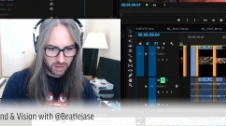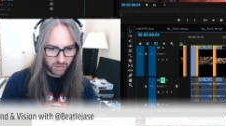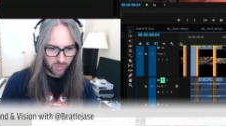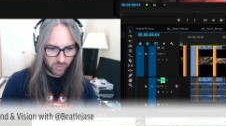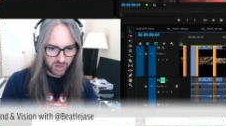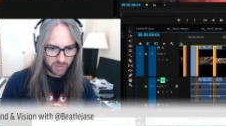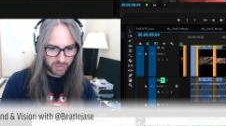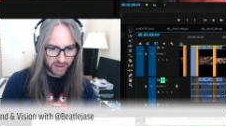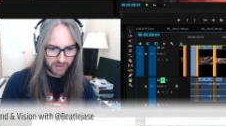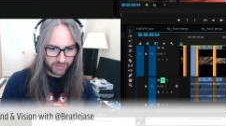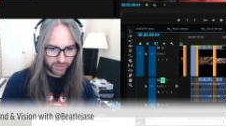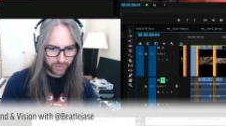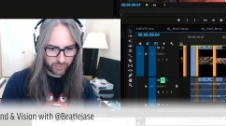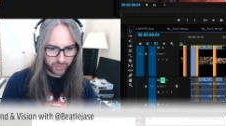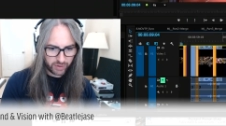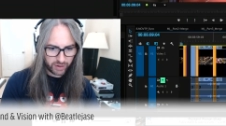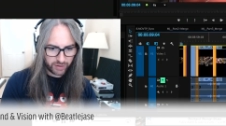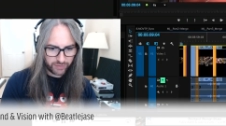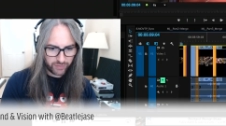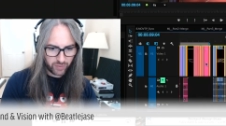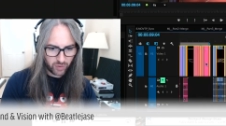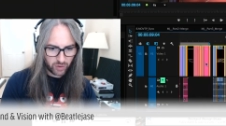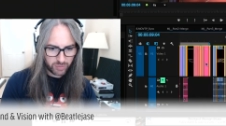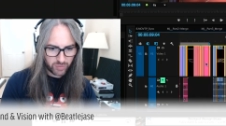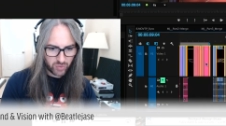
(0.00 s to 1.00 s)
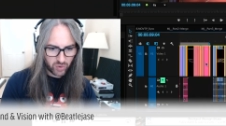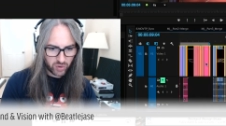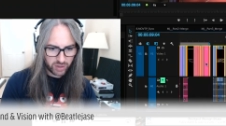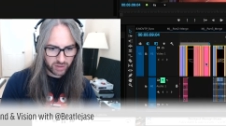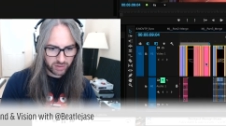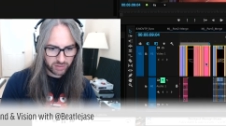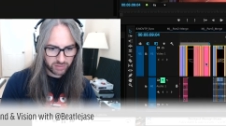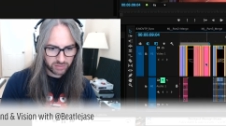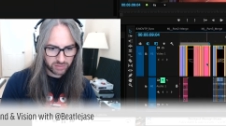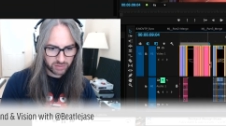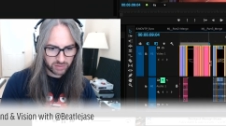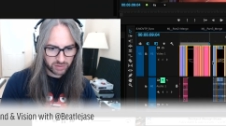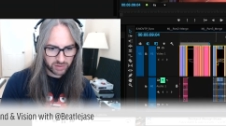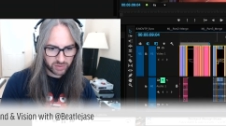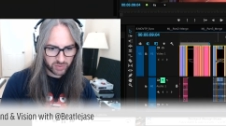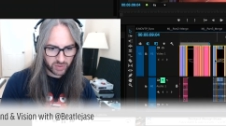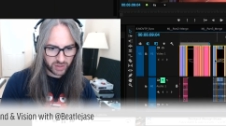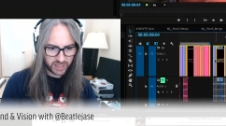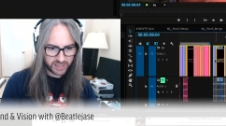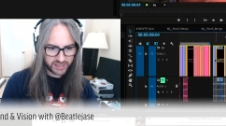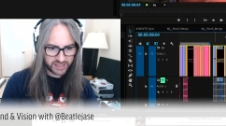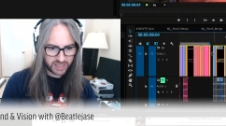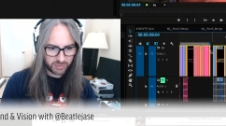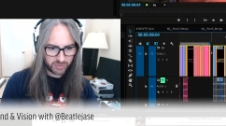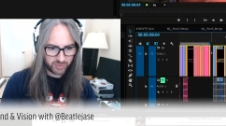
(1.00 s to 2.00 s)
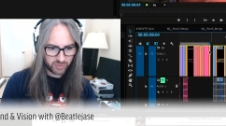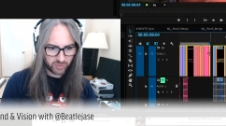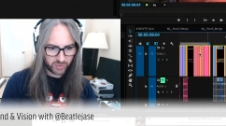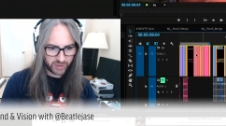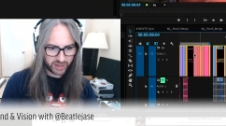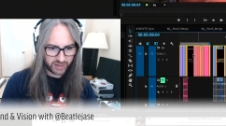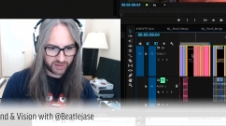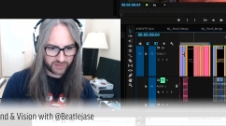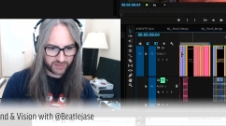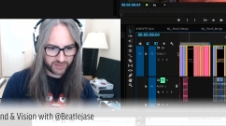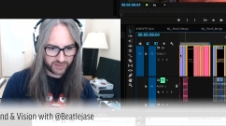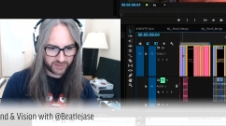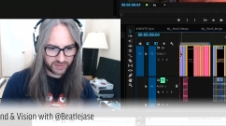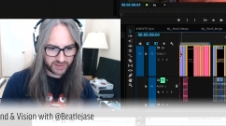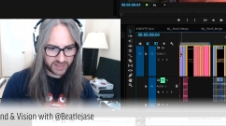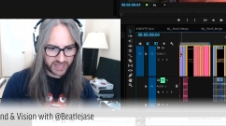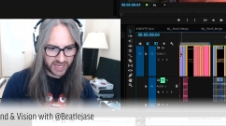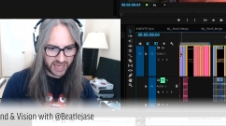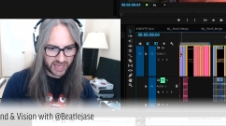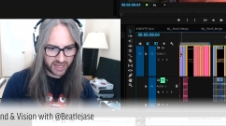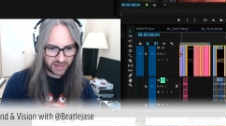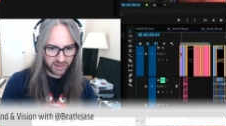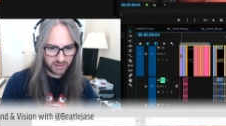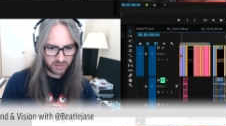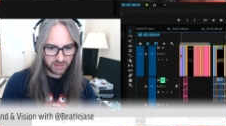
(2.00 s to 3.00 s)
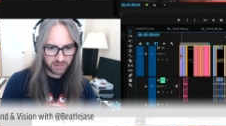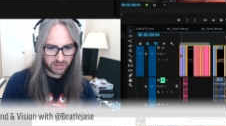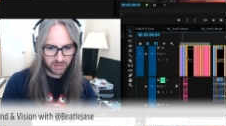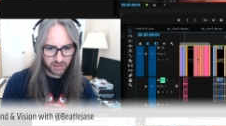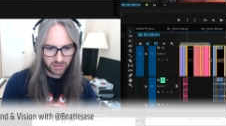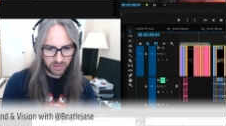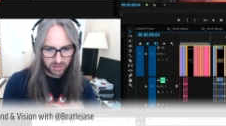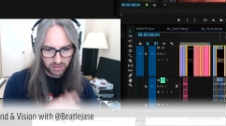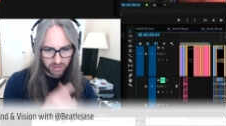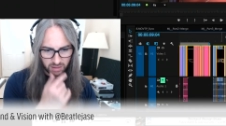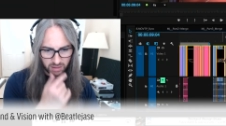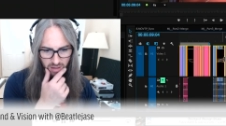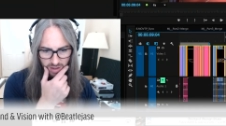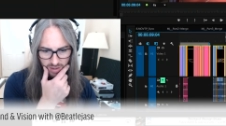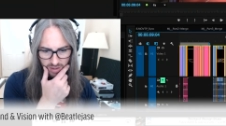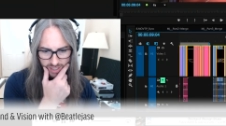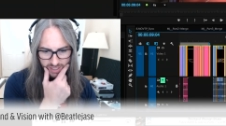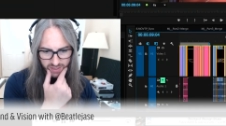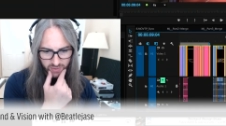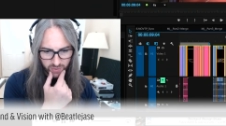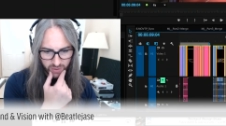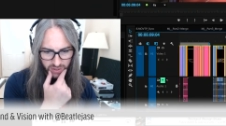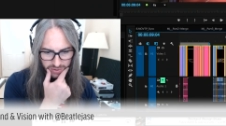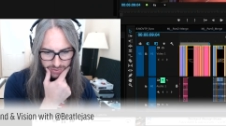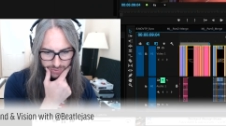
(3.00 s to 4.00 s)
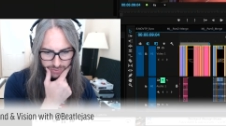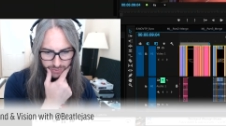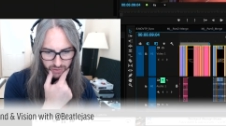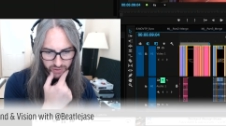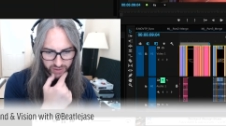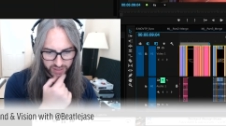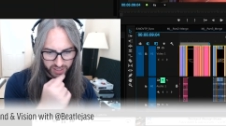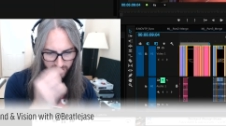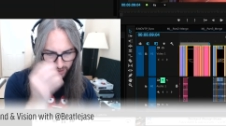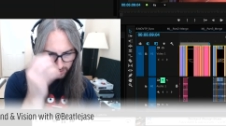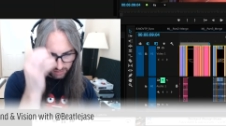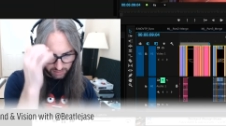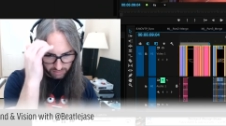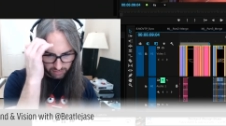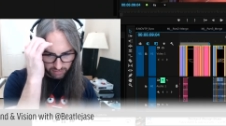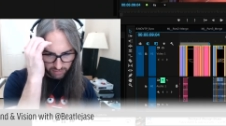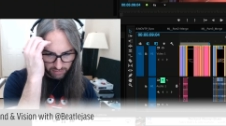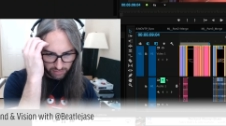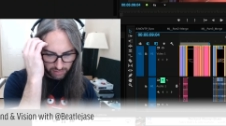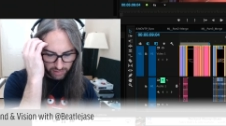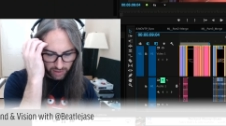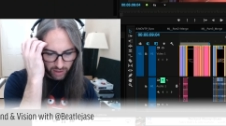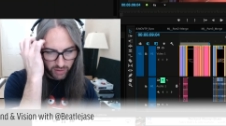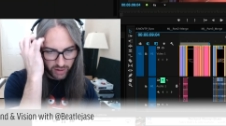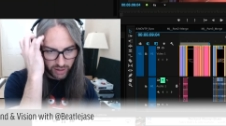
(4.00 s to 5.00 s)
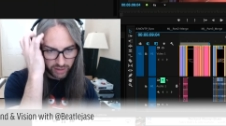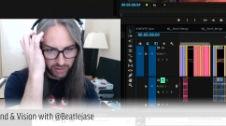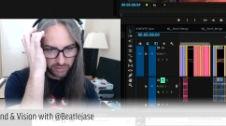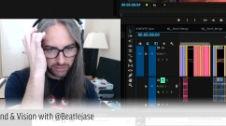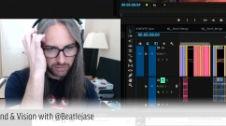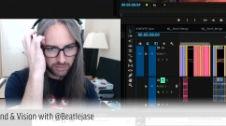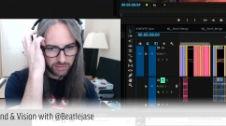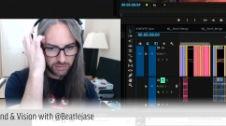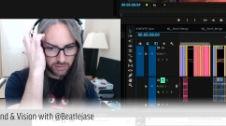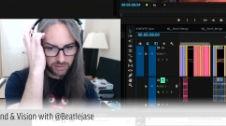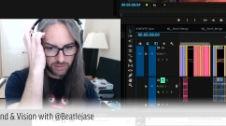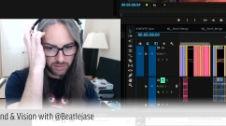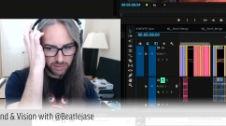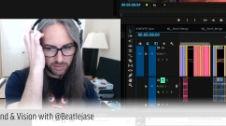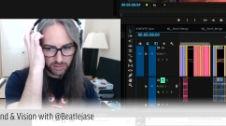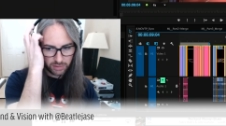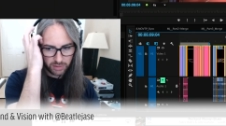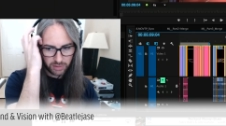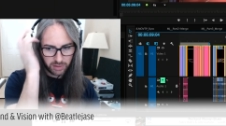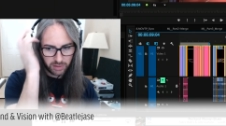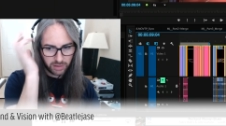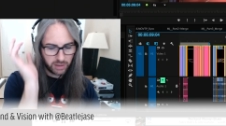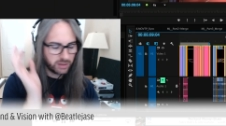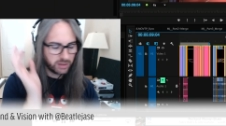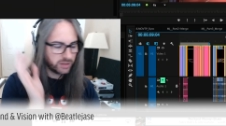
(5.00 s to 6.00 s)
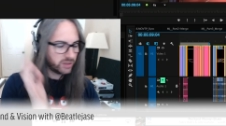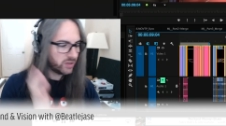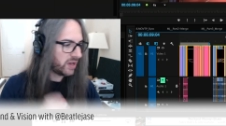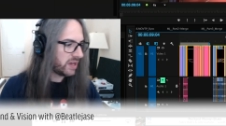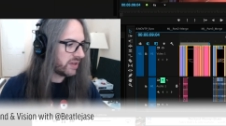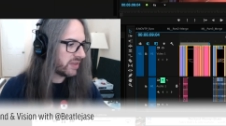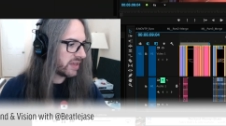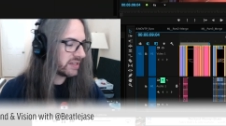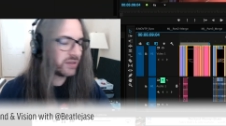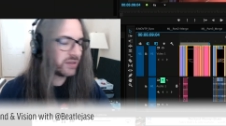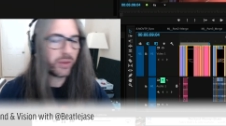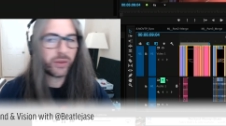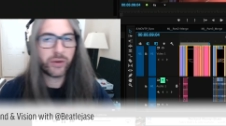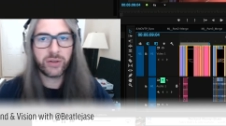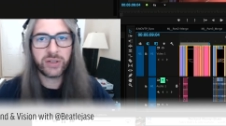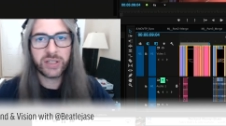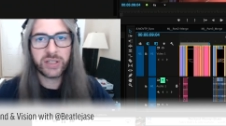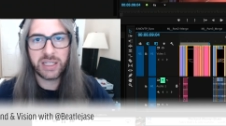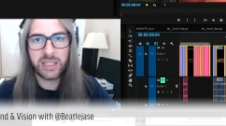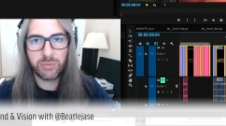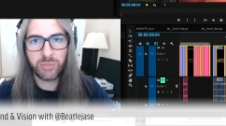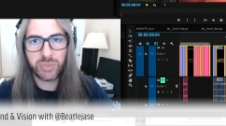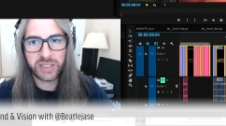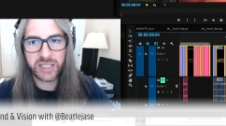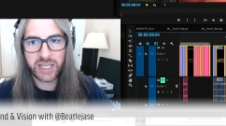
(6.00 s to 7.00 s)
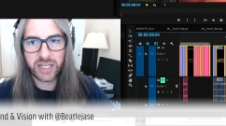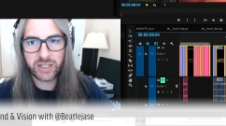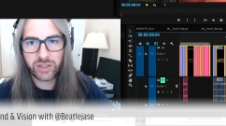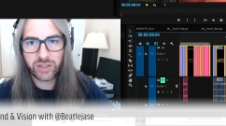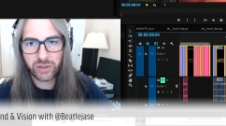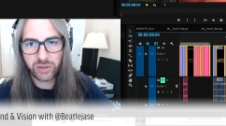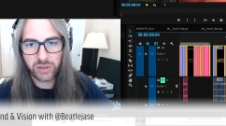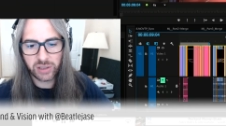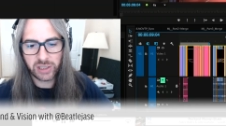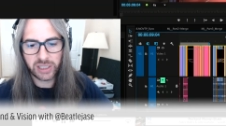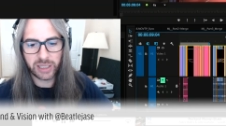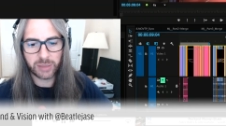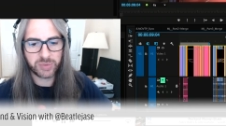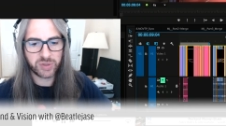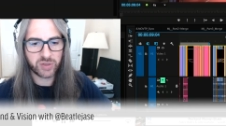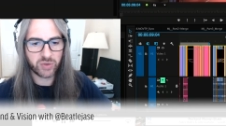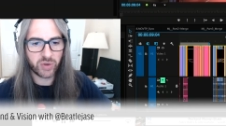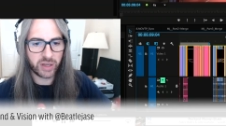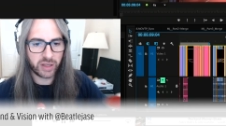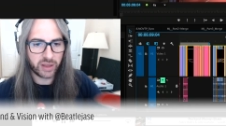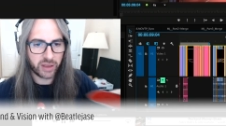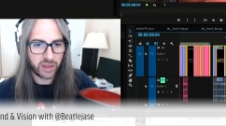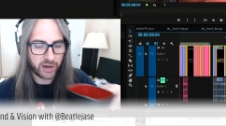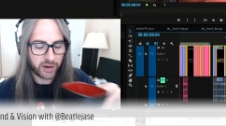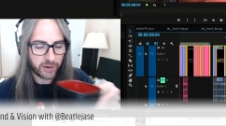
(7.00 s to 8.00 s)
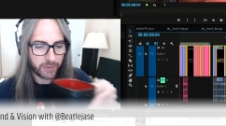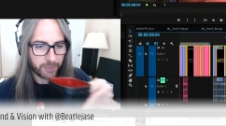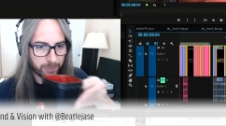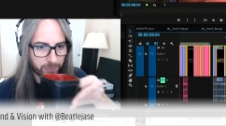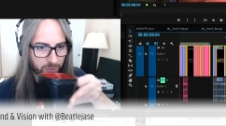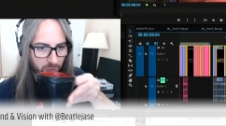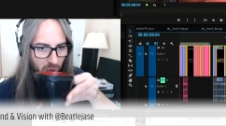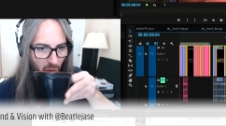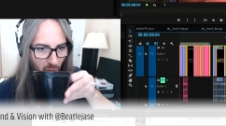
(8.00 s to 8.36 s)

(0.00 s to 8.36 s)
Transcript: What about 3 or 4 more? That's what I said before. We had 10. Okay, so we got 13. All right. So hey, that's 13 potential clips right there.